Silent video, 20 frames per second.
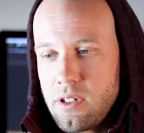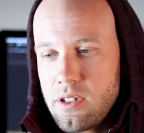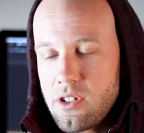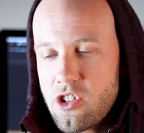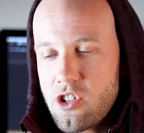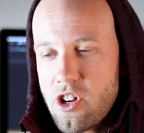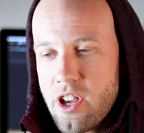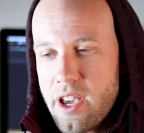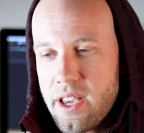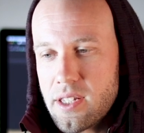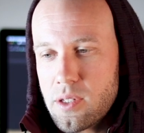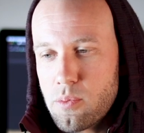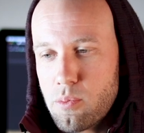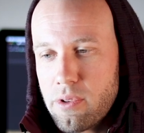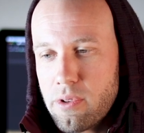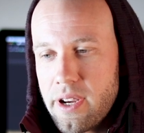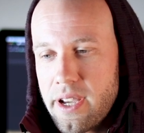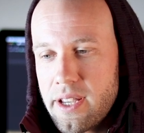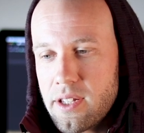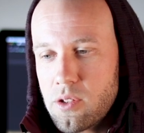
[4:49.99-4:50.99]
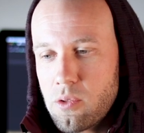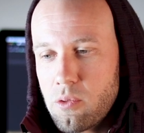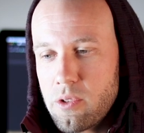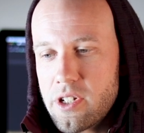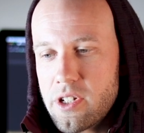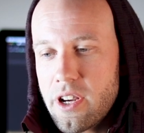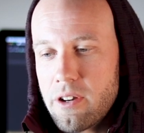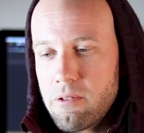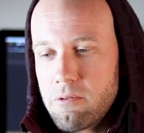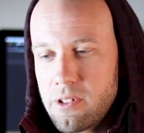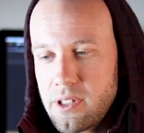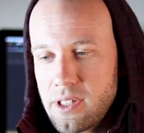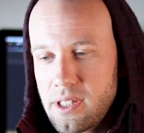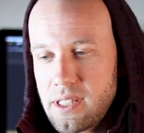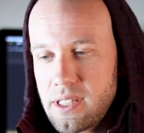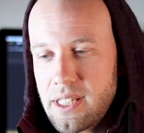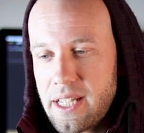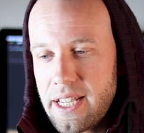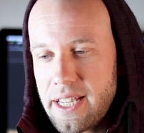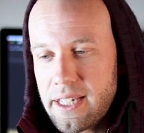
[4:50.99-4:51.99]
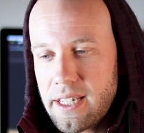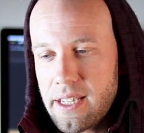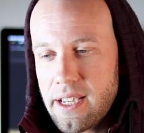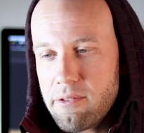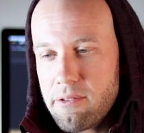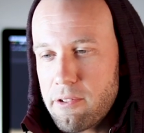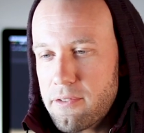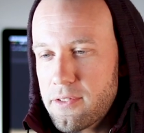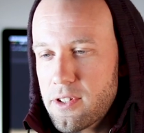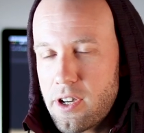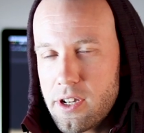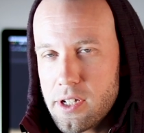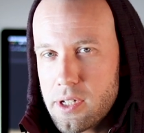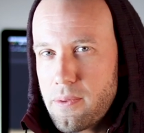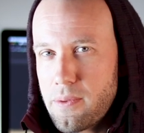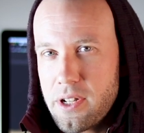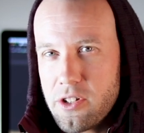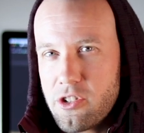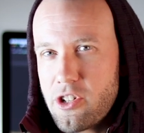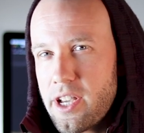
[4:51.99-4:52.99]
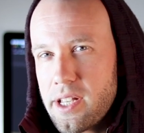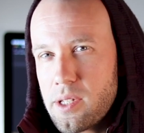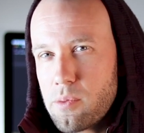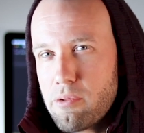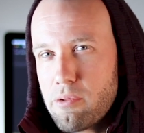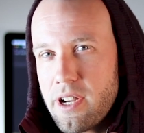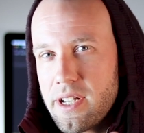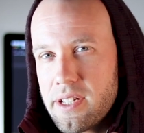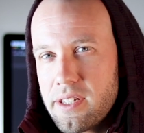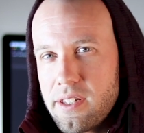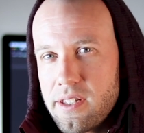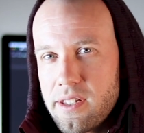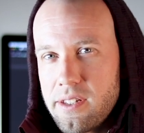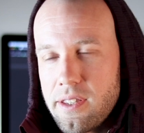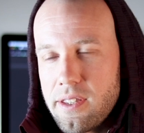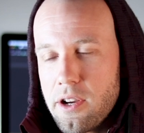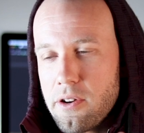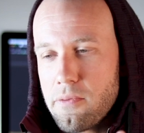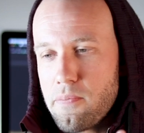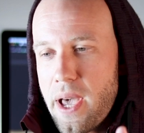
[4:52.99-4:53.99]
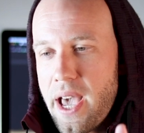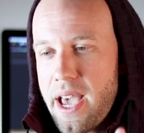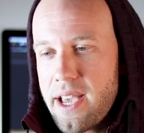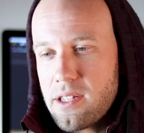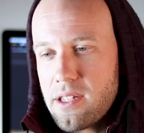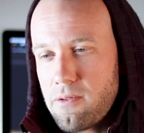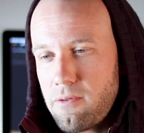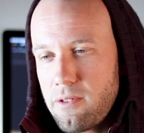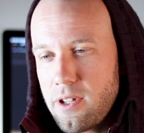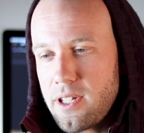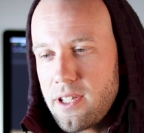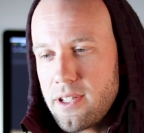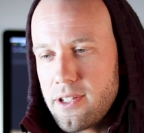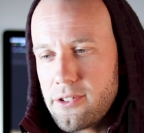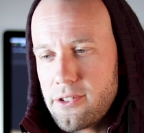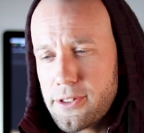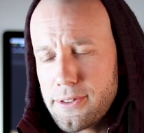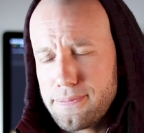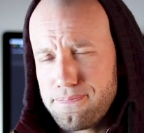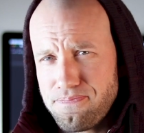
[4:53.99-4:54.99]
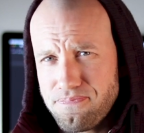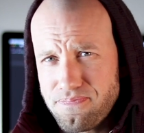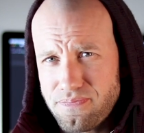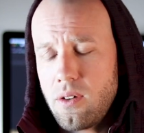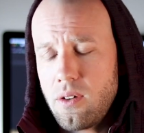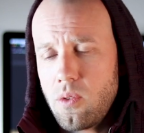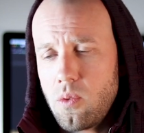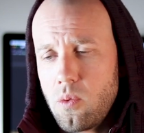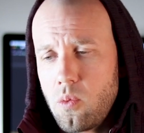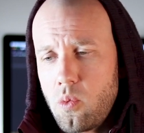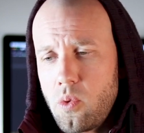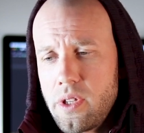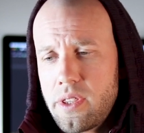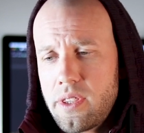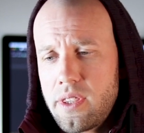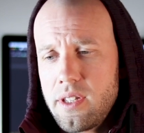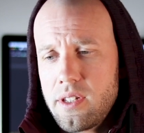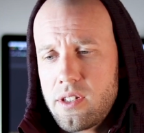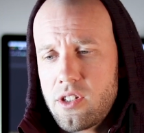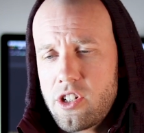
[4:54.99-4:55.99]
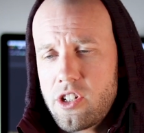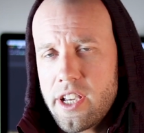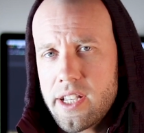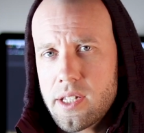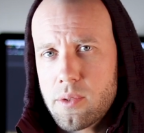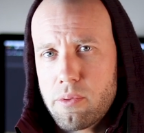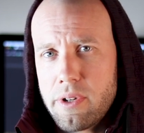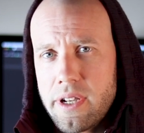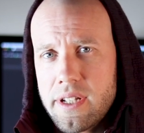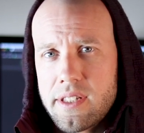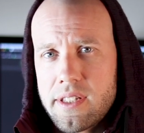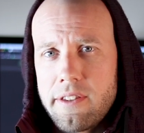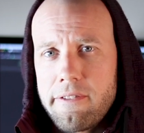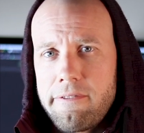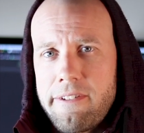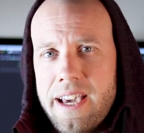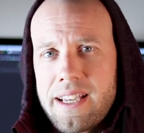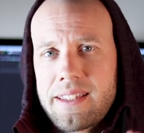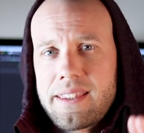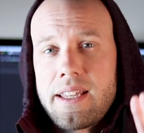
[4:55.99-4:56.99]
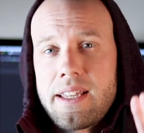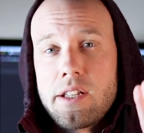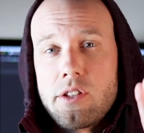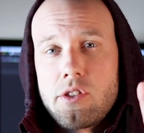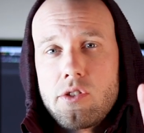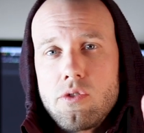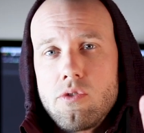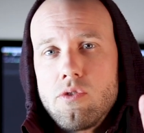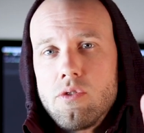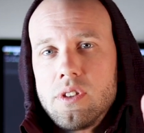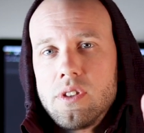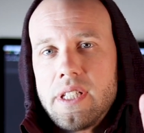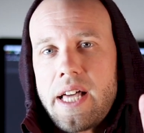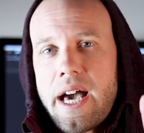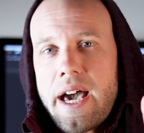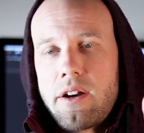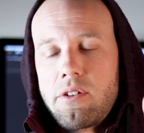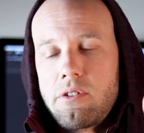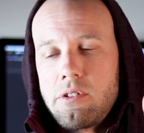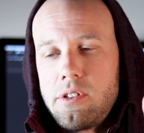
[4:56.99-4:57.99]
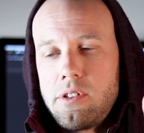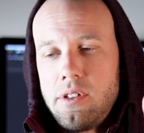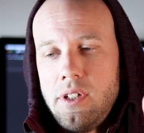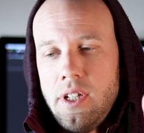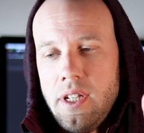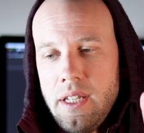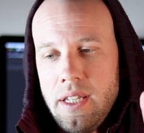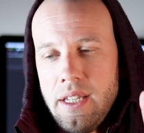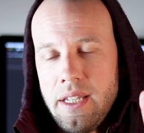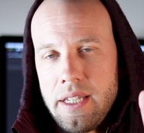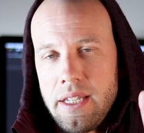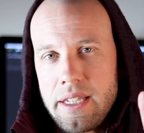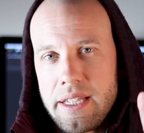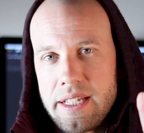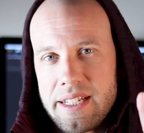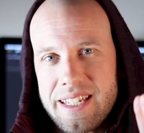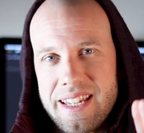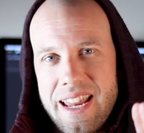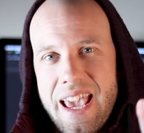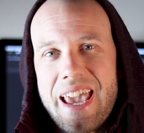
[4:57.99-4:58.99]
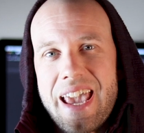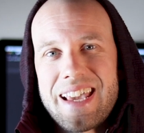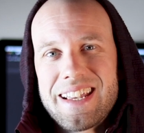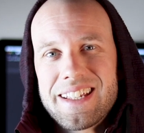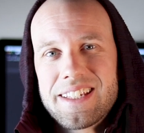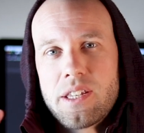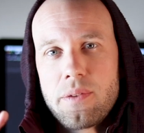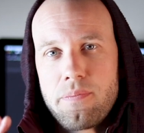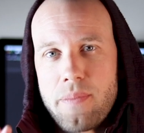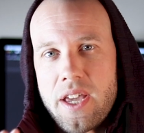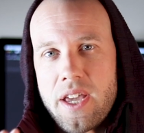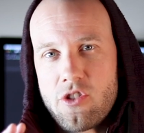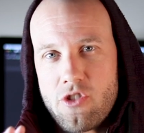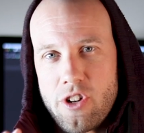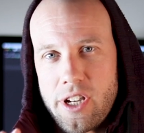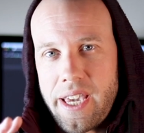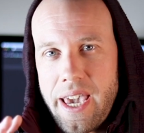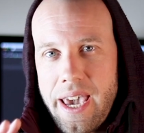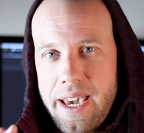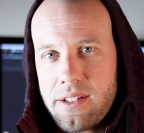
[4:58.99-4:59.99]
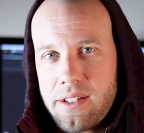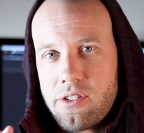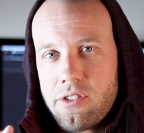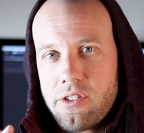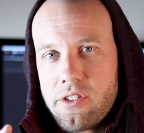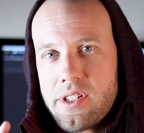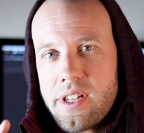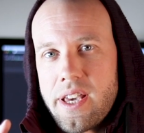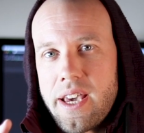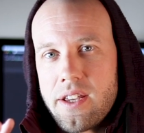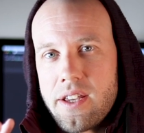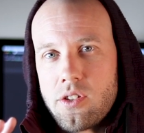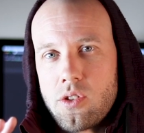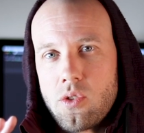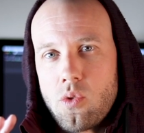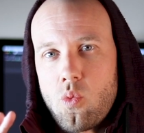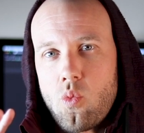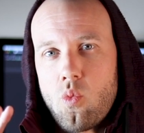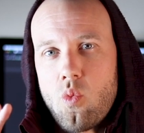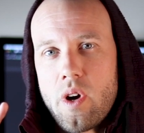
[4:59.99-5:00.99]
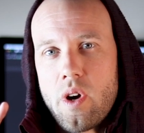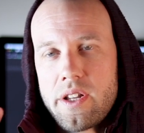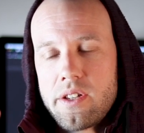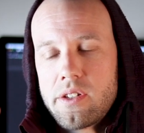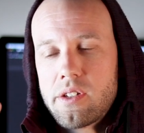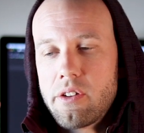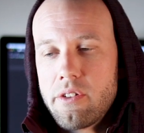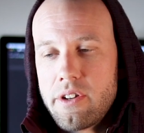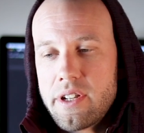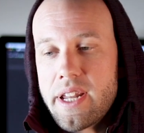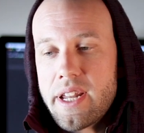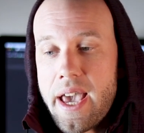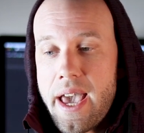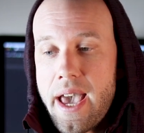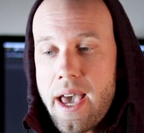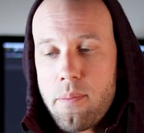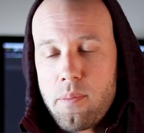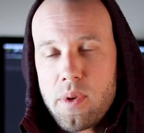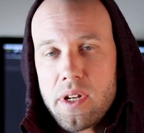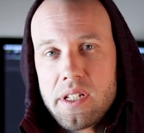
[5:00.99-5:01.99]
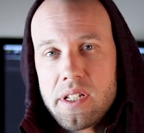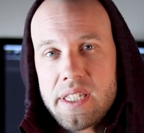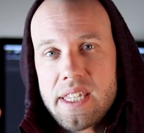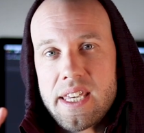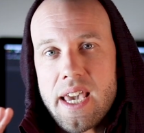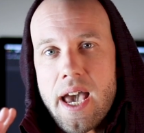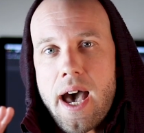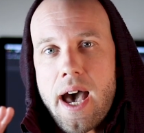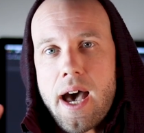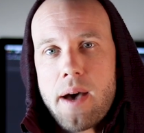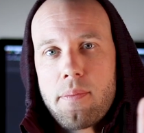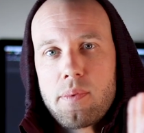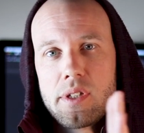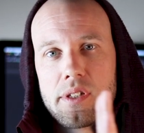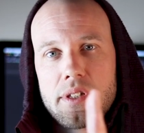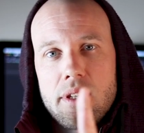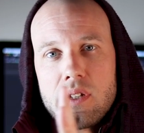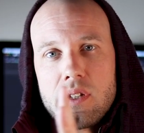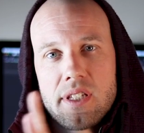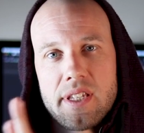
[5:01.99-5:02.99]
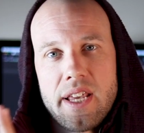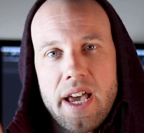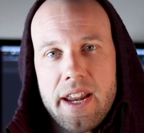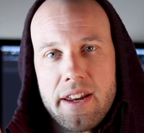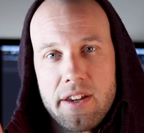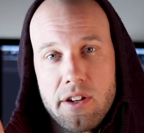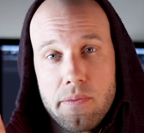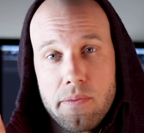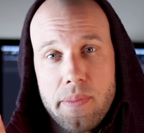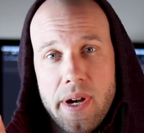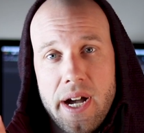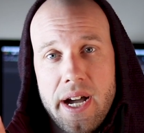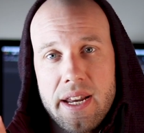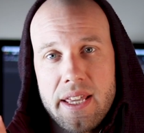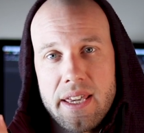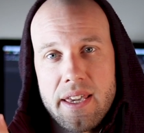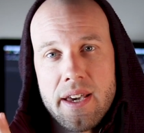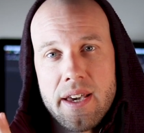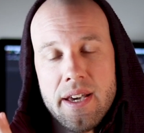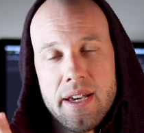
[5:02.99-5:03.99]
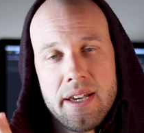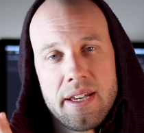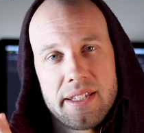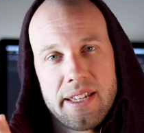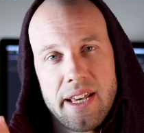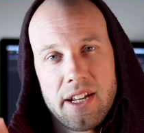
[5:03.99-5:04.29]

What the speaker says: chest press, which I really like. We've talked about chest presses in our past videos. With this chest press, the fact that it's unilateral, it's an asymmetric exercise. So what is going to happen is the opposite side of your body is